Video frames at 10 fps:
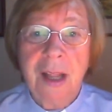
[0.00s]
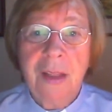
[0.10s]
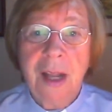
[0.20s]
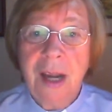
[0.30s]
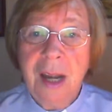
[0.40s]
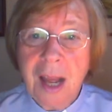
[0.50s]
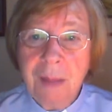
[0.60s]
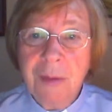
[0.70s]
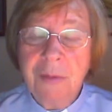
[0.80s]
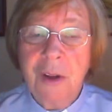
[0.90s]
the
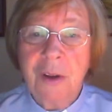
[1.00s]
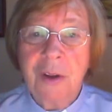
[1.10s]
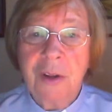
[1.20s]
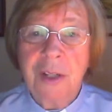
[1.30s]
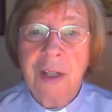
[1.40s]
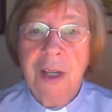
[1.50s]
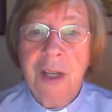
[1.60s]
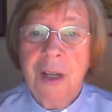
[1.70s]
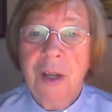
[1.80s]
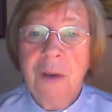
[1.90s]
Lamb of God
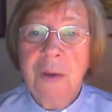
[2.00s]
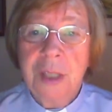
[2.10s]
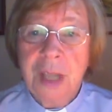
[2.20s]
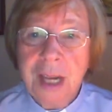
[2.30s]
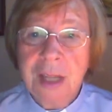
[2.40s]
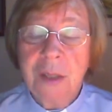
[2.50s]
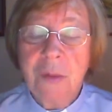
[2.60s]
who takes